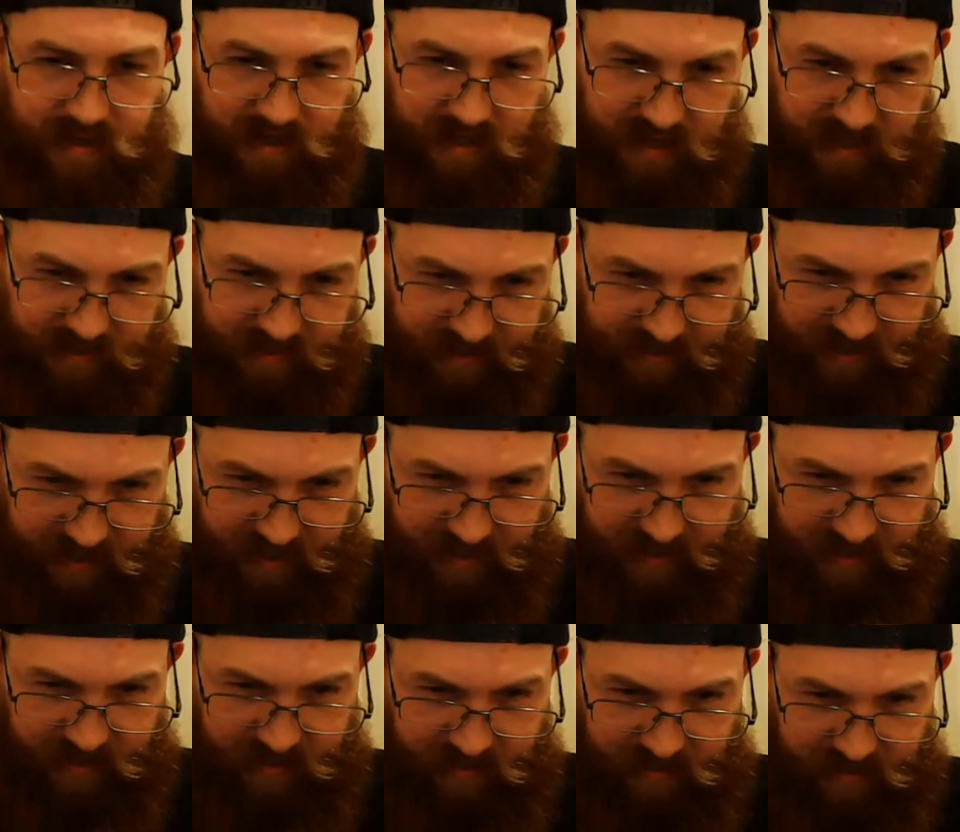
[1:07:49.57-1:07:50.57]
It
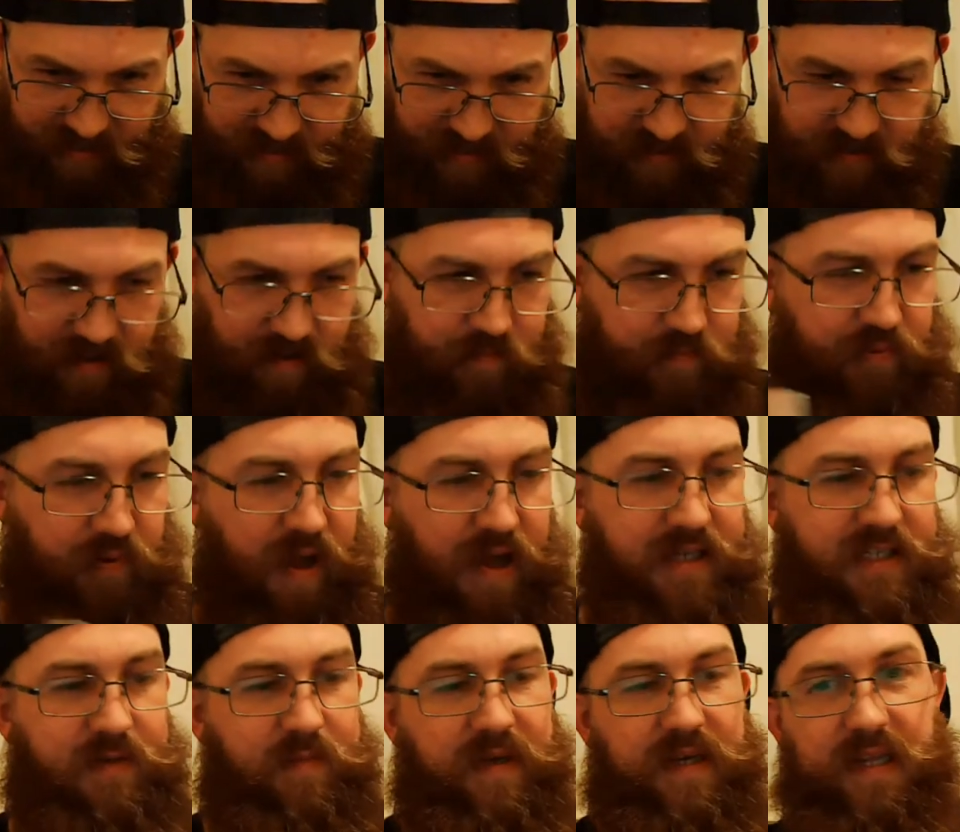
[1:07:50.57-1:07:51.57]
is
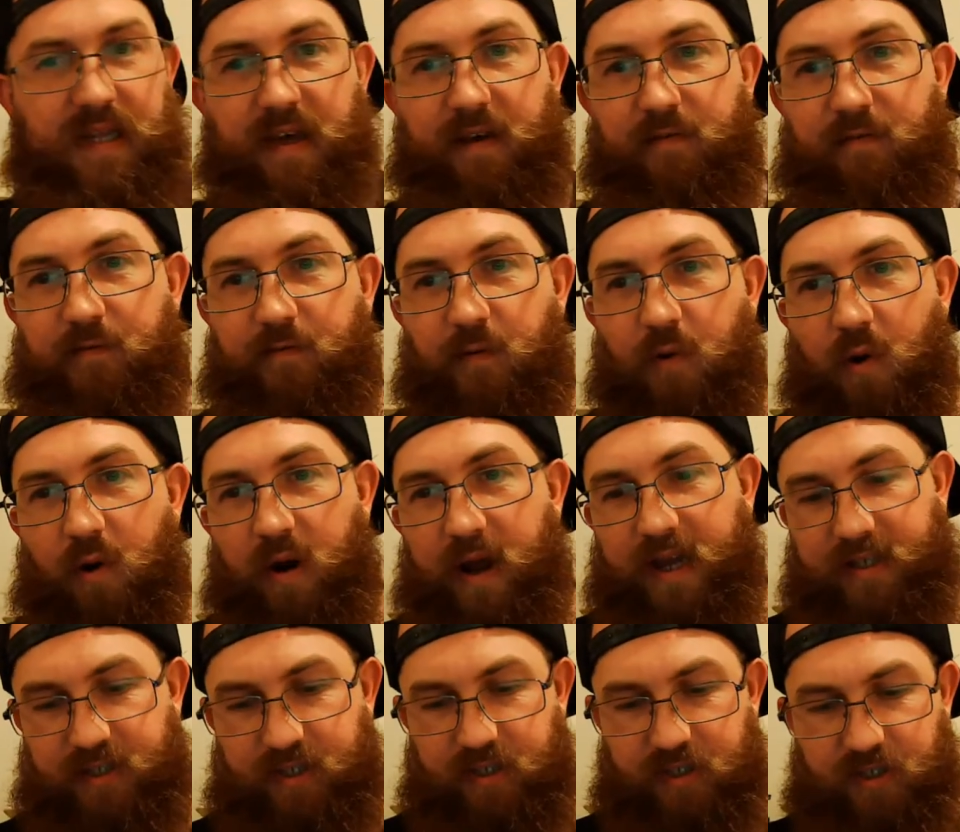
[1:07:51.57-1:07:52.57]
approximately 4
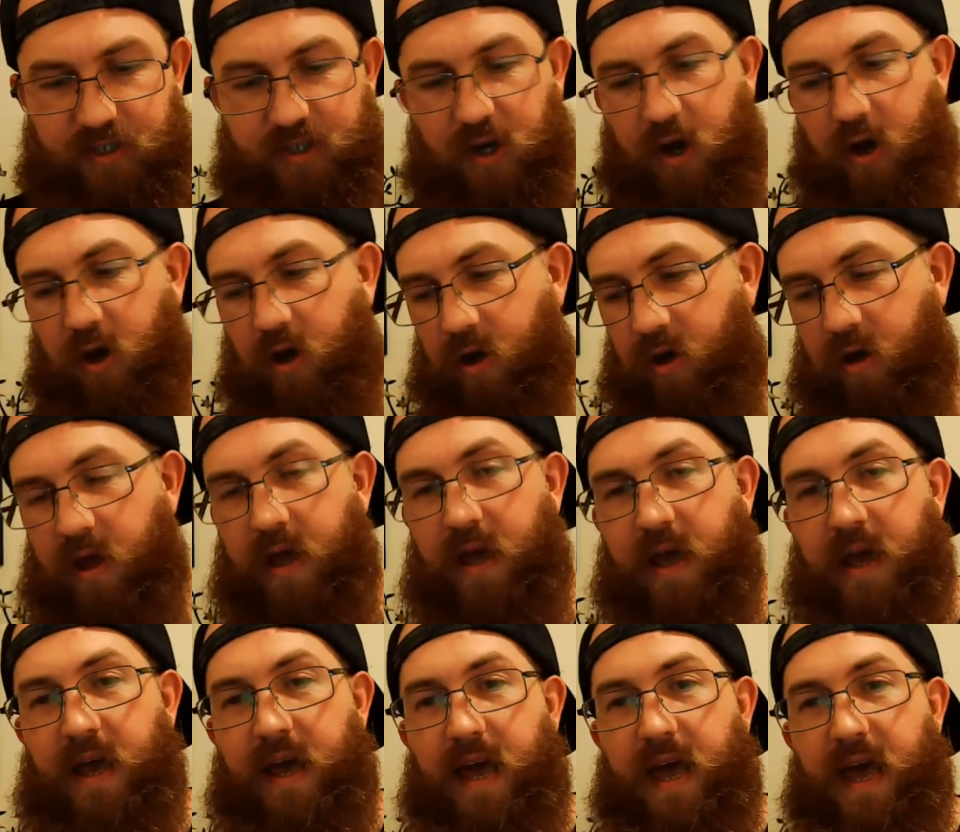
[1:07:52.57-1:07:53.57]
inches tall.
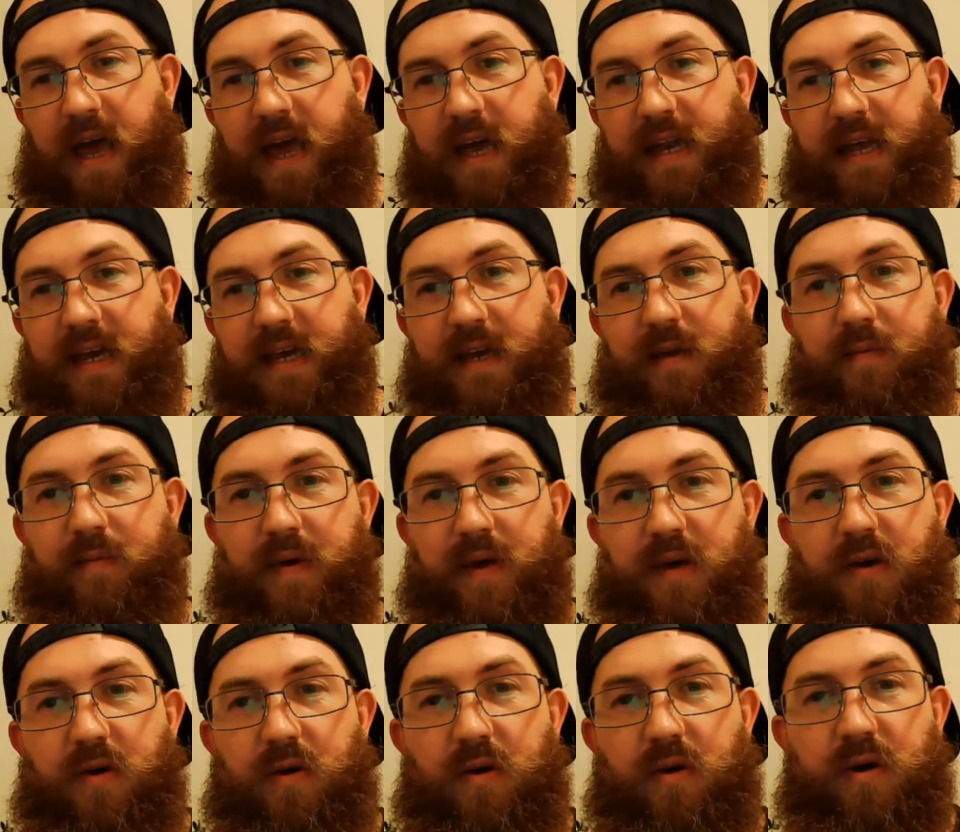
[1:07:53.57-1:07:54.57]
And it can be
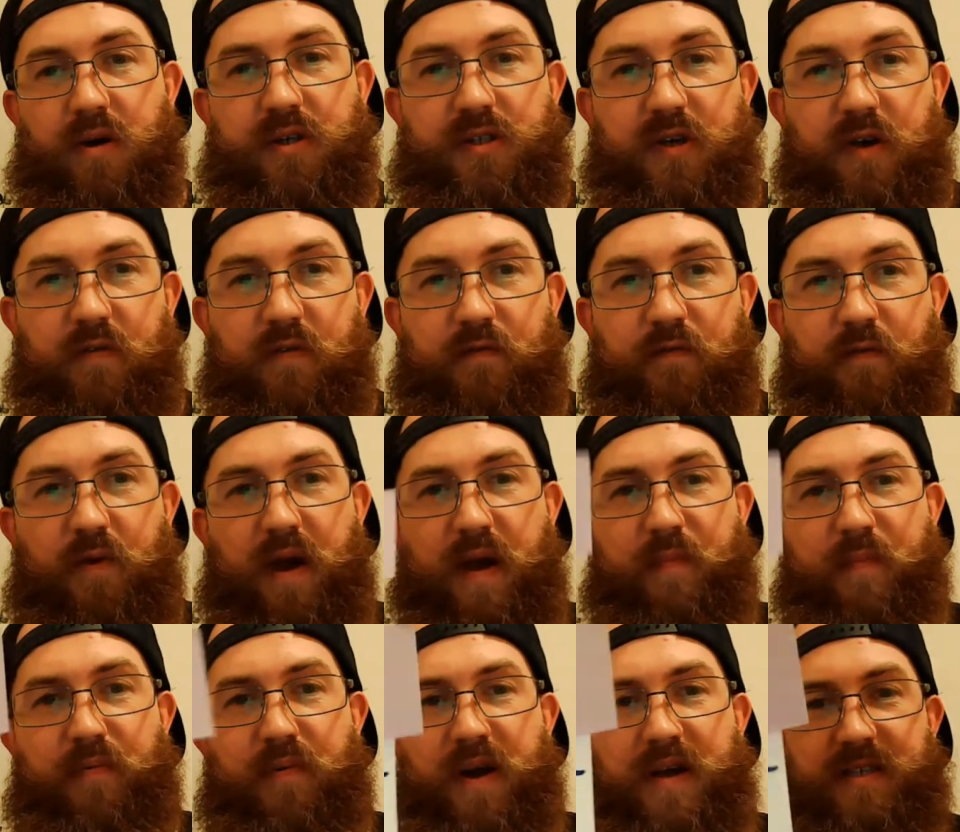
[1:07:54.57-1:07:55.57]
yours for
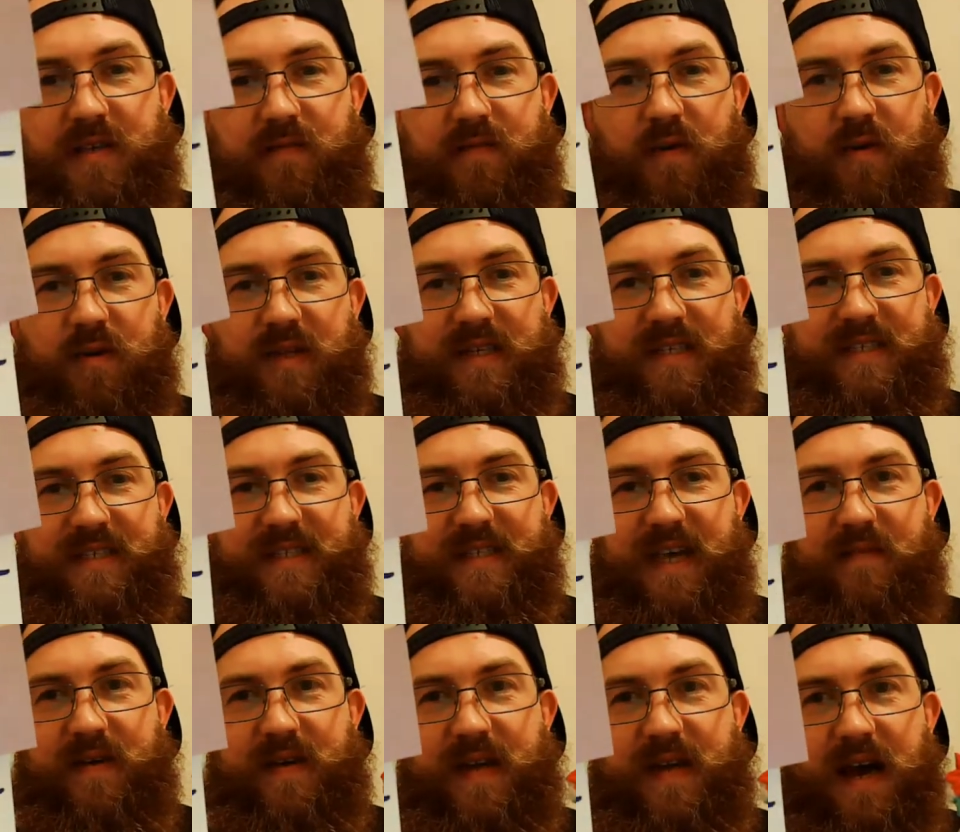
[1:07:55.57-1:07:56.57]
a price of only
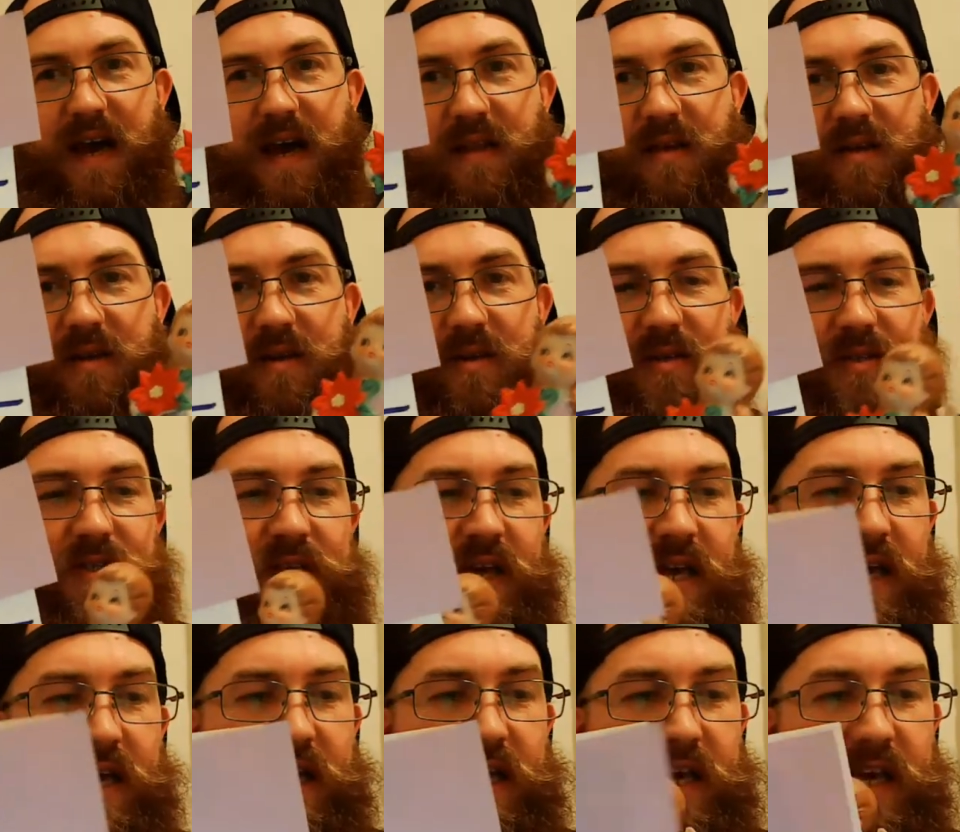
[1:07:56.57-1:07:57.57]
$7
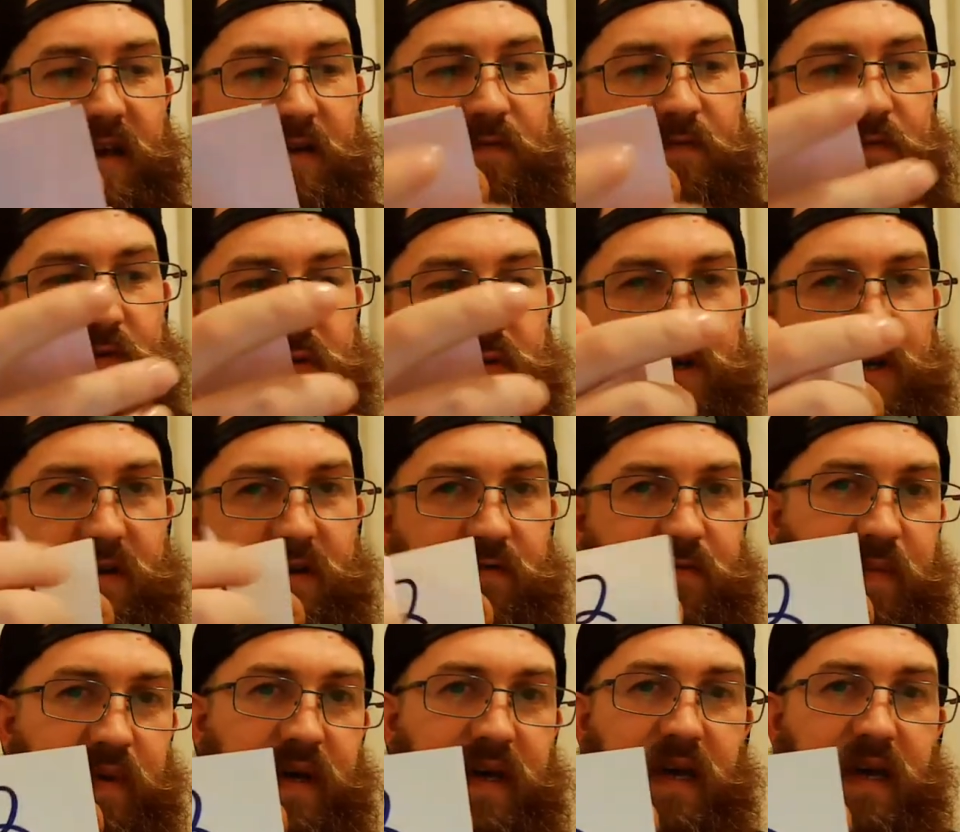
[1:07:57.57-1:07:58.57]
if you
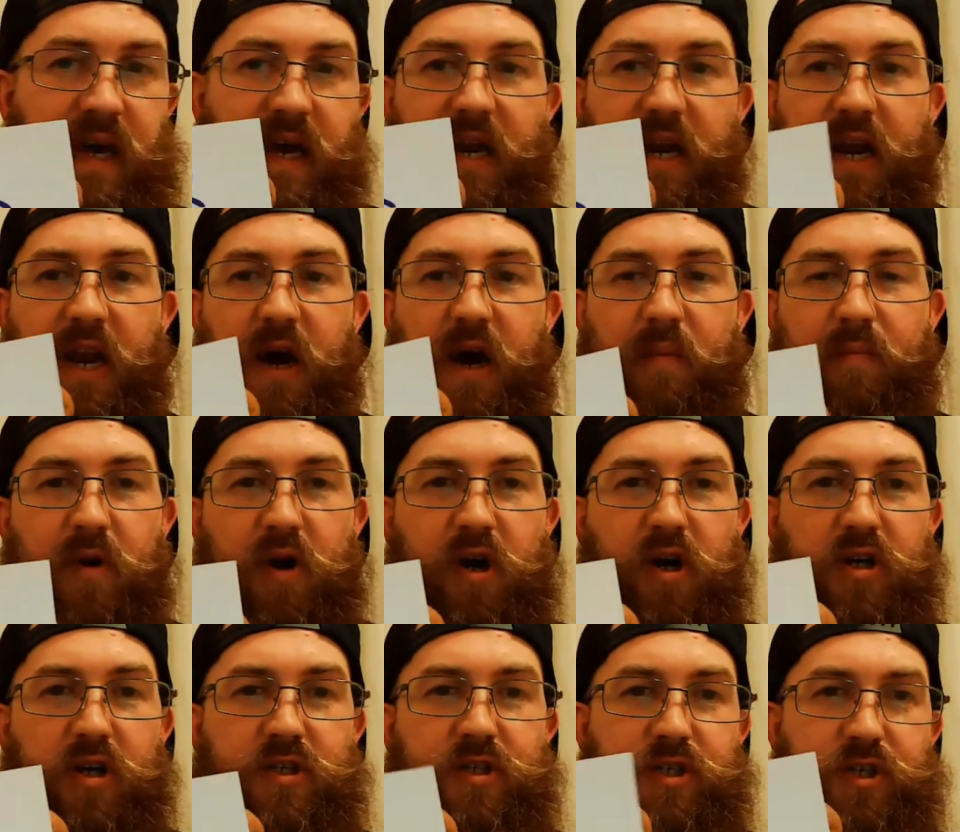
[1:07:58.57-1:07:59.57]
give me
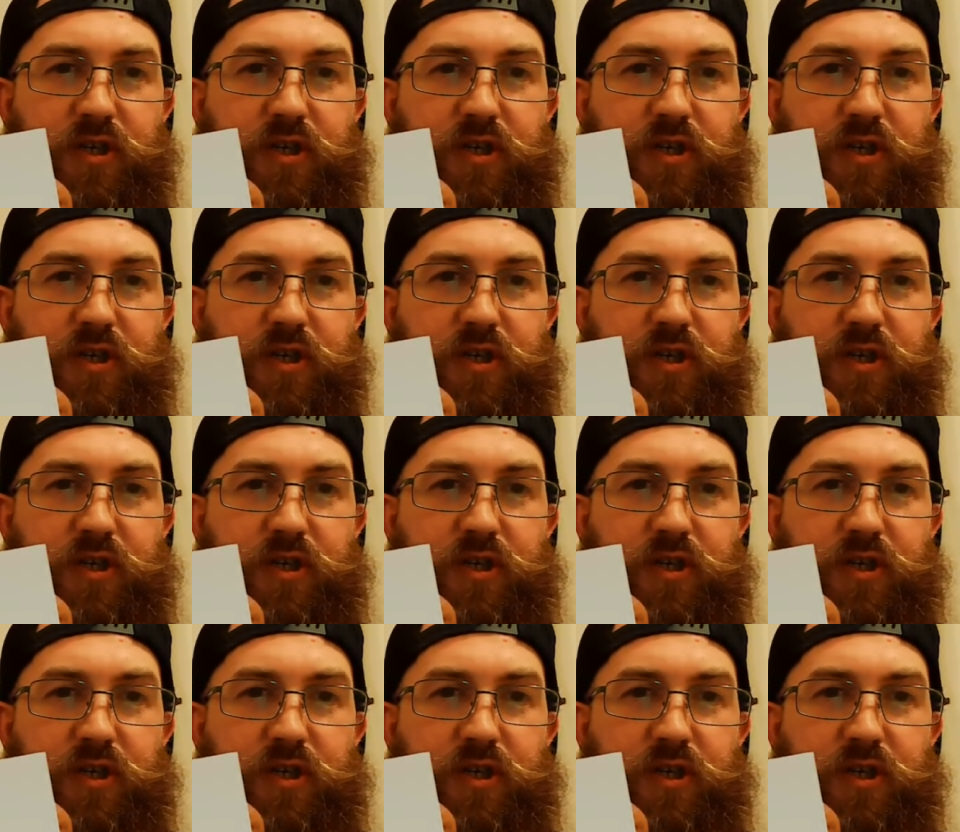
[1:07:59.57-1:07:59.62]
number